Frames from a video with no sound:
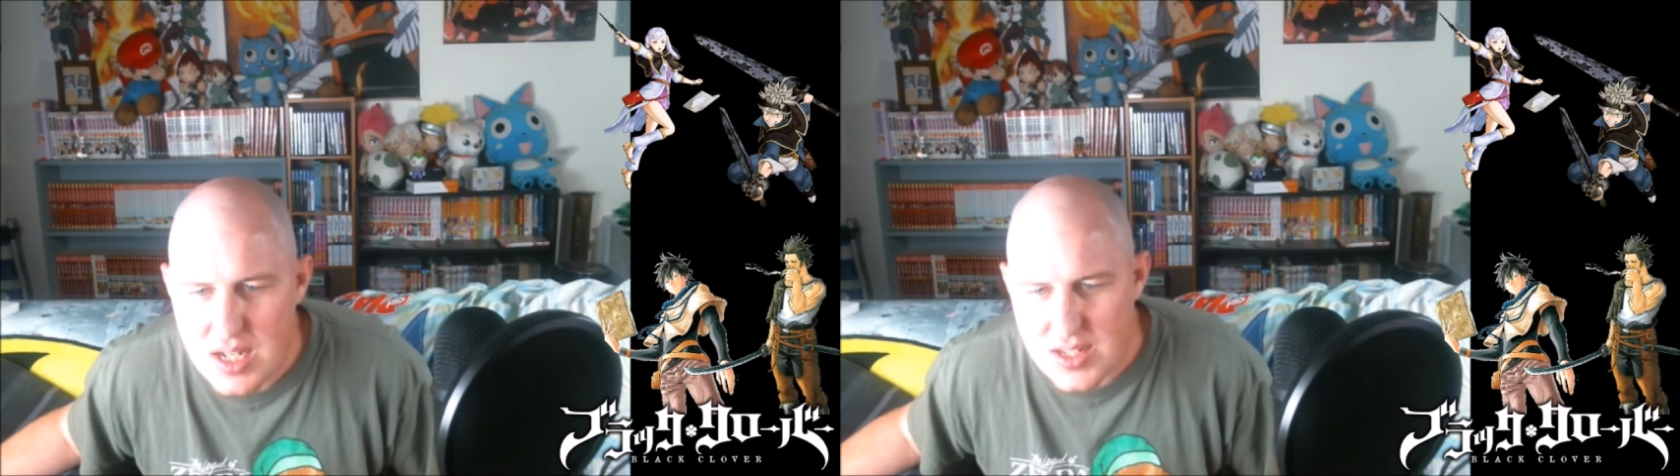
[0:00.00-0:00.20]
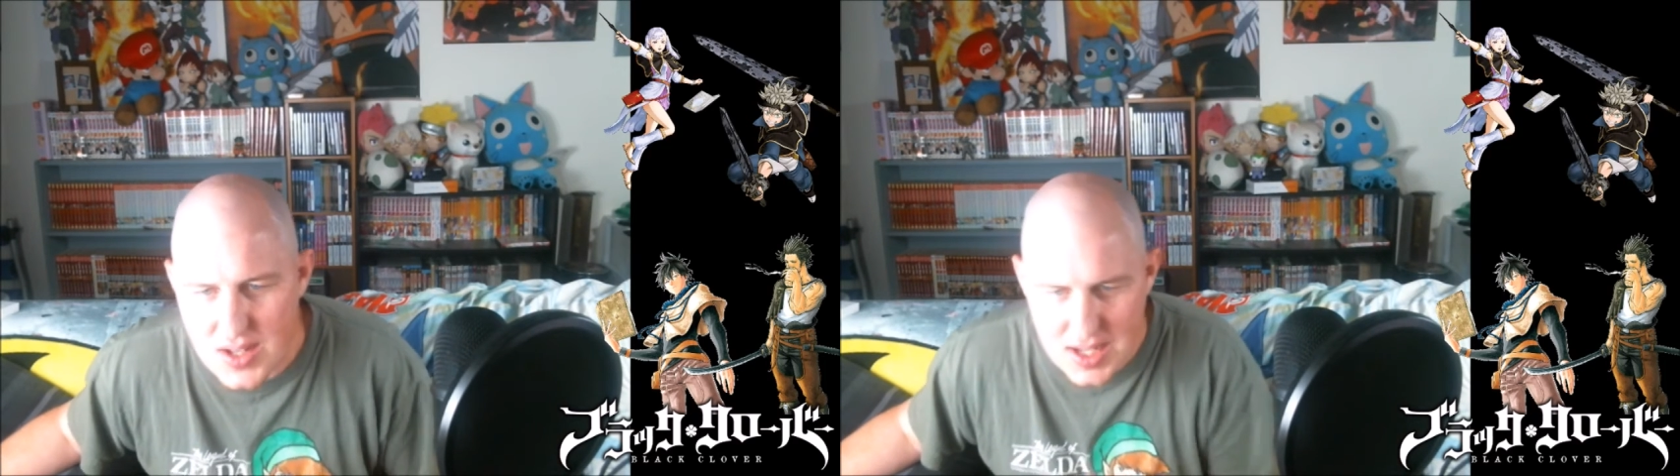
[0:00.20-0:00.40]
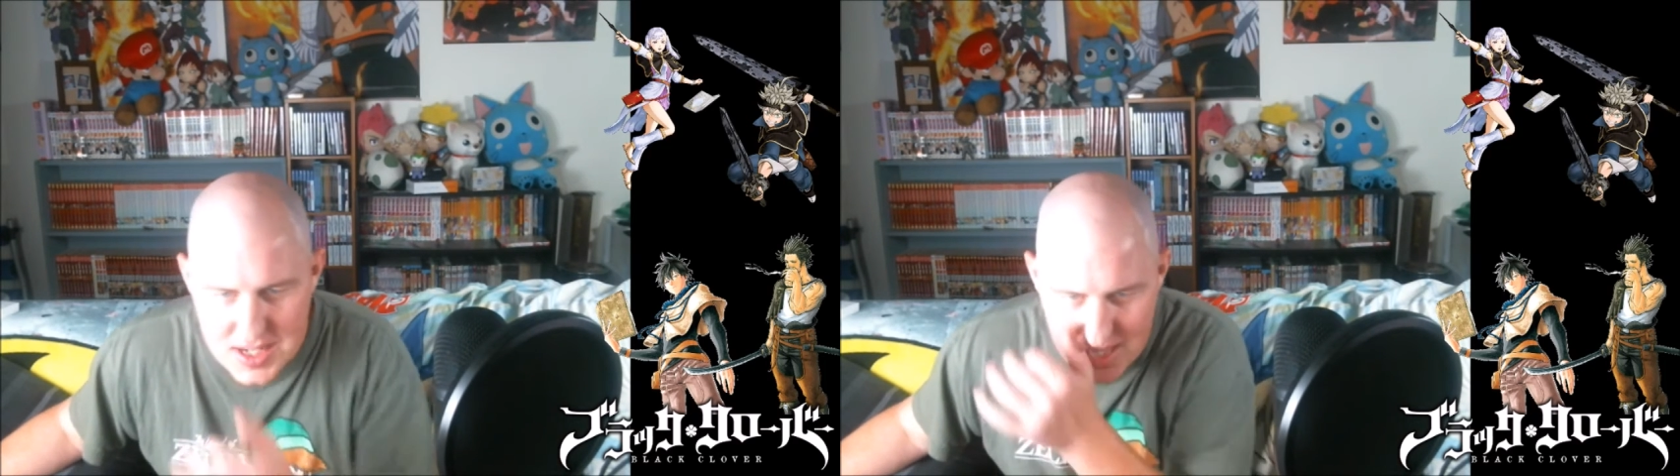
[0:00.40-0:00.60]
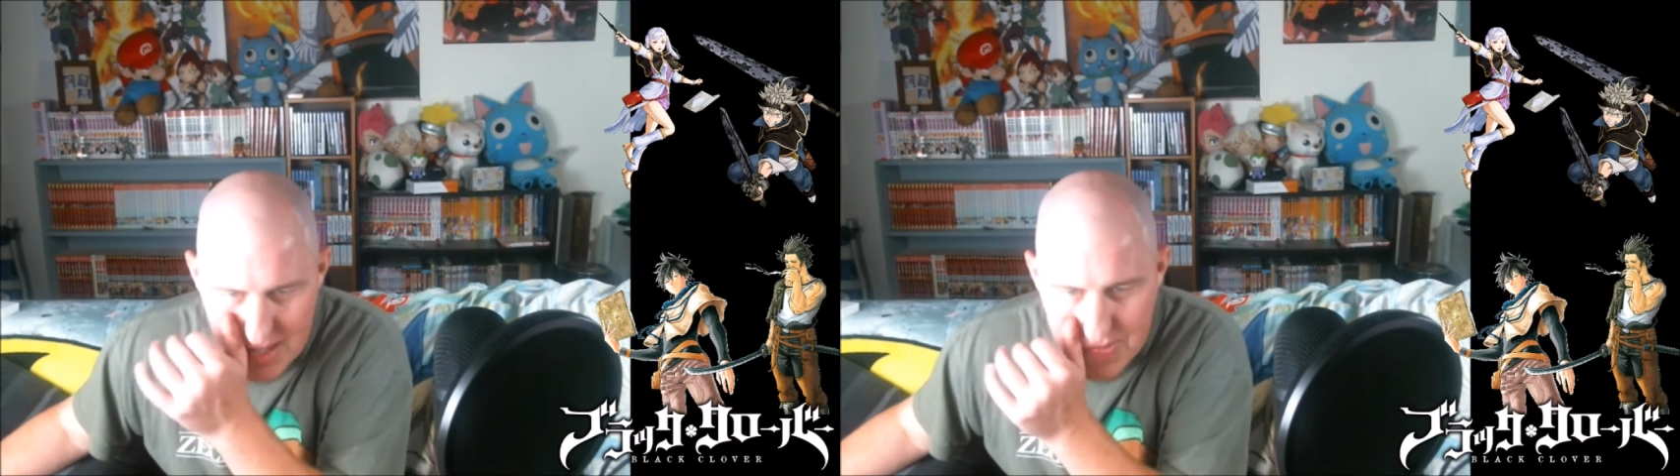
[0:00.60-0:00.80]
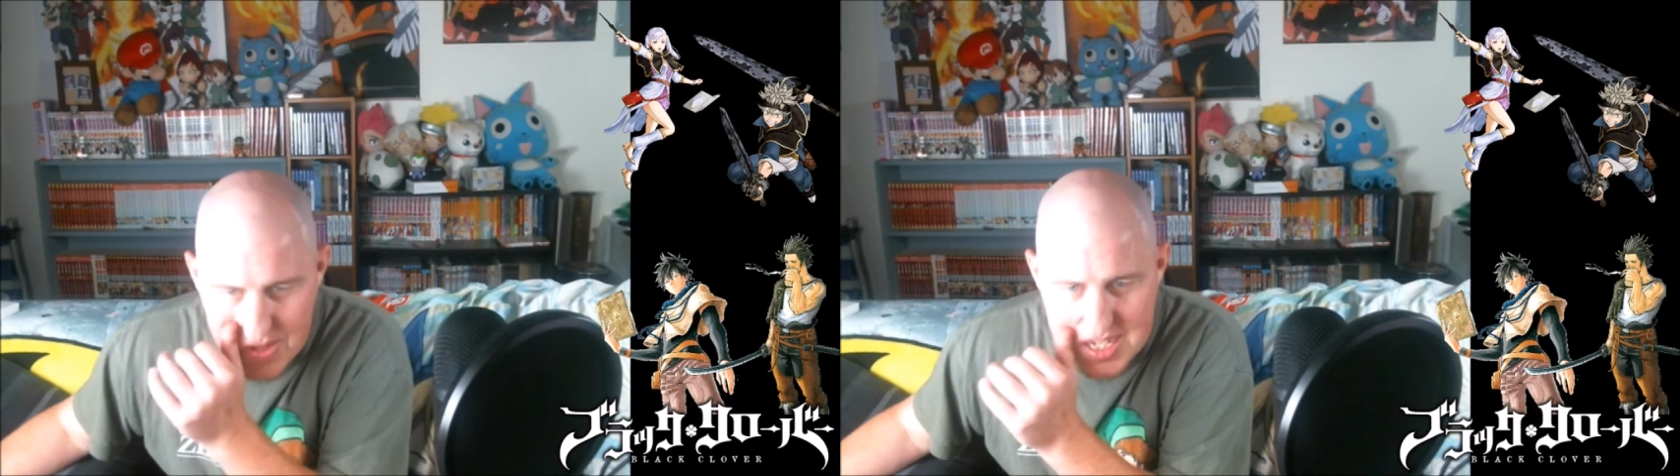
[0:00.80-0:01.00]
So let's
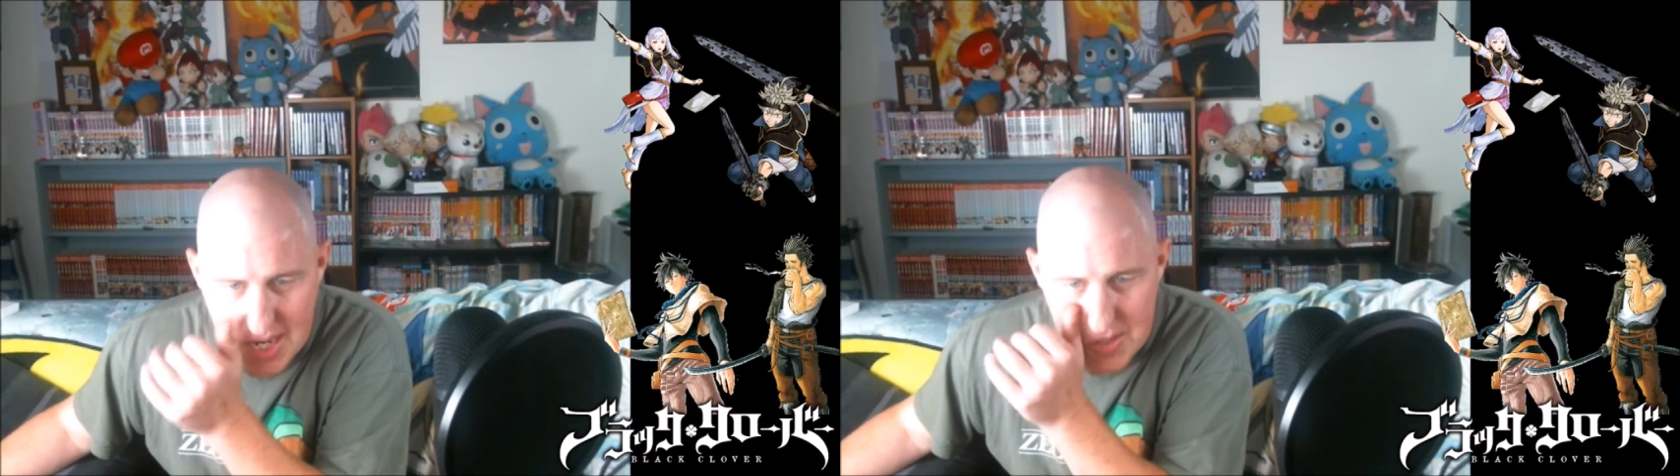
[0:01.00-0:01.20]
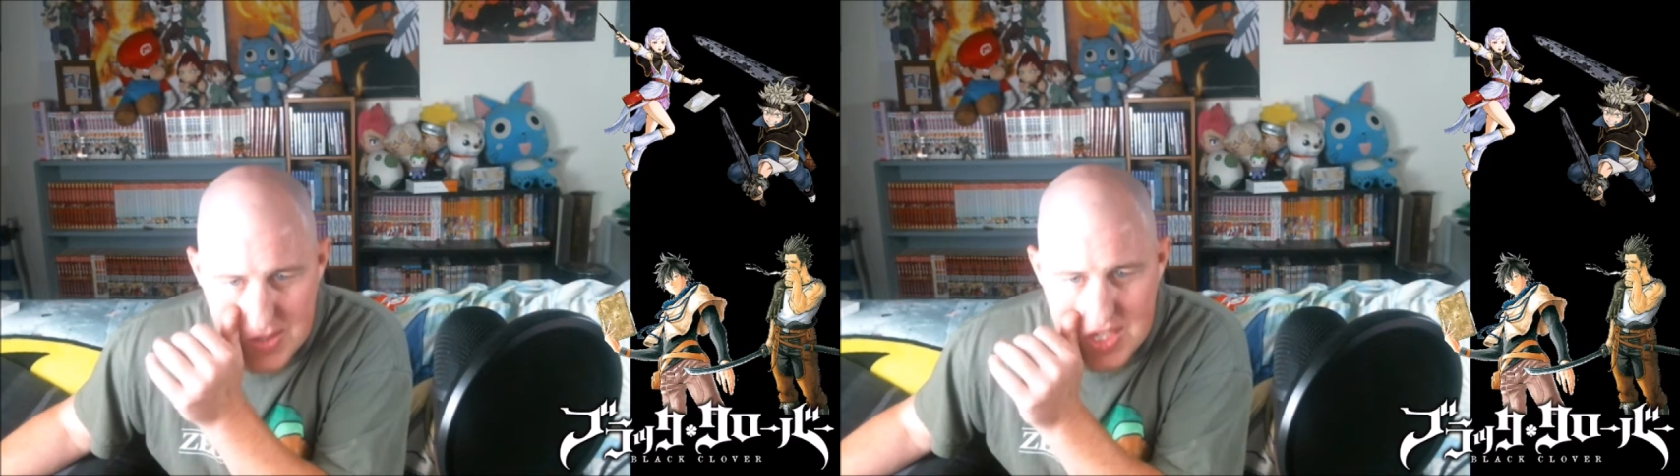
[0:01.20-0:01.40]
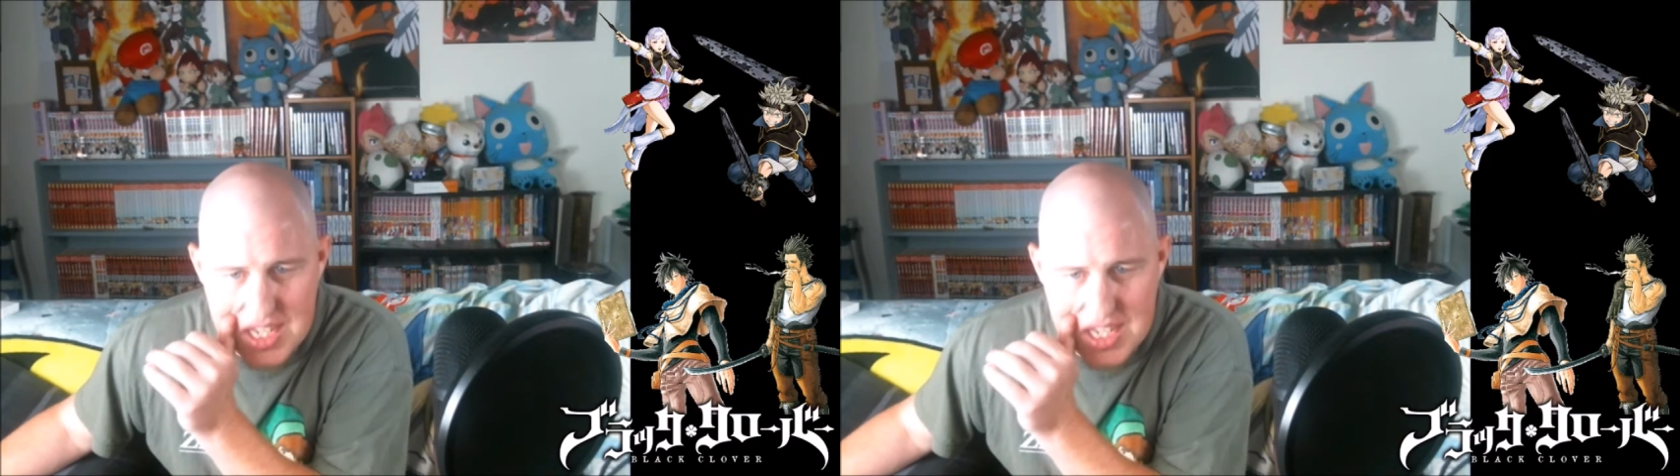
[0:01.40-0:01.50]
leave the town to